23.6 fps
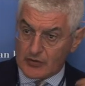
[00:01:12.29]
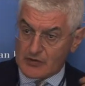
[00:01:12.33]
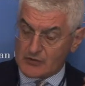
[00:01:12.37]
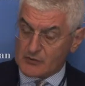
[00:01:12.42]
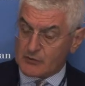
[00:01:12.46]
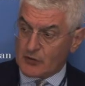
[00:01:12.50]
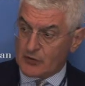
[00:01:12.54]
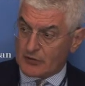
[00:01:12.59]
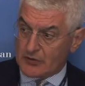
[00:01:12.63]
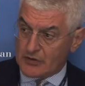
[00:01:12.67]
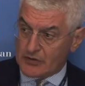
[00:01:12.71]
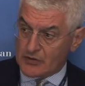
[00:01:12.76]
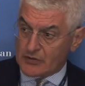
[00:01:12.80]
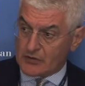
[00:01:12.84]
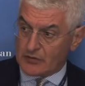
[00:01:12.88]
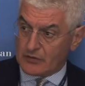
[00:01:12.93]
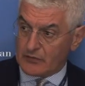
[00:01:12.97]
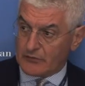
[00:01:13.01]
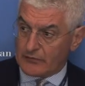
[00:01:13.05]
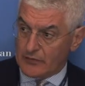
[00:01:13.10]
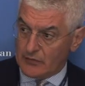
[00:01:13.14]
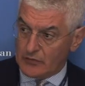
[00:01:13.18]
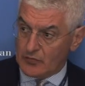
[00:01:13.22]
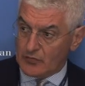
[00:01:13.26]
exploitation
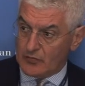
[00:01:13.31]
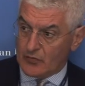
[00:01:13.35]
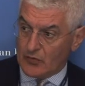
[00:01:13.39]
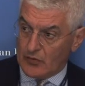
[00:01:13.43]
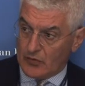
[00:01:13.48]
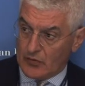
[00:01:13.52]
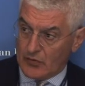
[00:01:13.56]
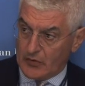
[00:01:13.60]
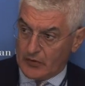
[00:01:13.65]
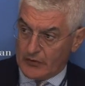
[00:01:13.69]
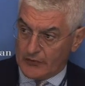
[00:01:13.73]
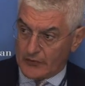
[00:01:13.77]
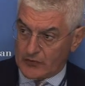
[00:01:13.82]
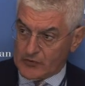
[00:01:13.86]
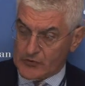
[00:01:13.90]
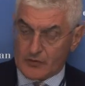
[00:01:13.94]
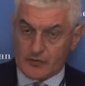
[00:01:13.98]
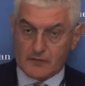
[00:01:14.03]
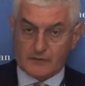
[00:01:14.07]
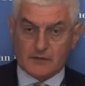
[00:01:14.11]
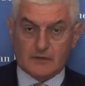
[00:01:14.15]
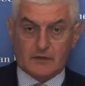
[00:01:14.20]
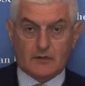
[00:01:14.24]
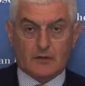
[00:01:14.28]
of the new oil
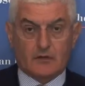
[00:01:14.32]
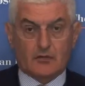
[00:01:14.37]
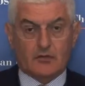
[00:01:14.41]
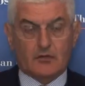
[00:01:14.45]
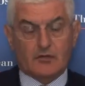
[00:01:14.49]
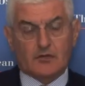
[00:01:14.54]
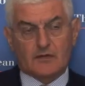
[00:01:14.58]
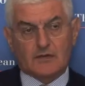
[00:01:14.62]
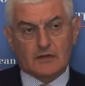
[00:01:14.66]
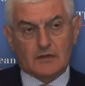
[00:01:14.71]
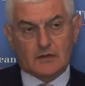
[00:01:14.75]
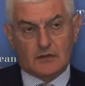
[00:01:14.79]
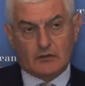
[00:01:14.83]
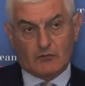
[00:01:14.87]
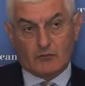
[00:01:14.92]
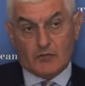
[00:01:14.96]
reserves in the North Sea,